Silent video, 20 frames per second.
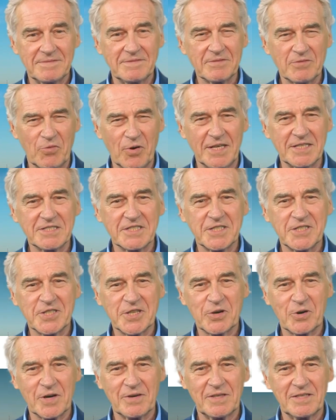Please
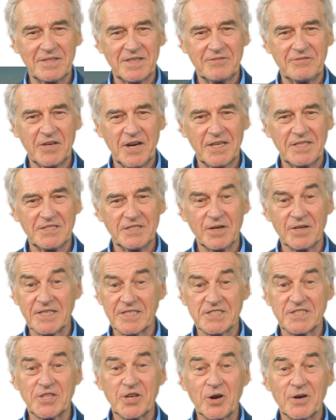ensure that the phones are
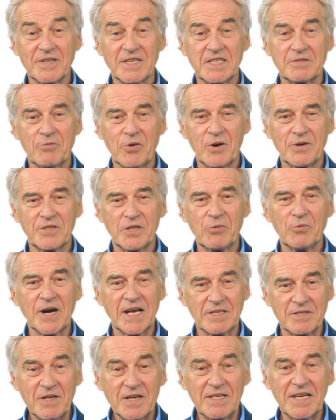installed in all the
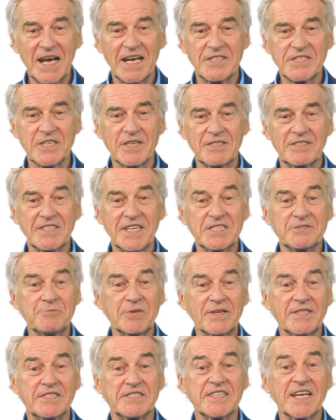right locations as per
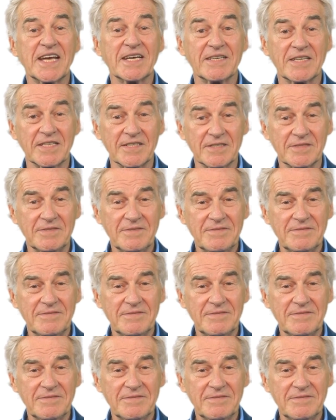the standard.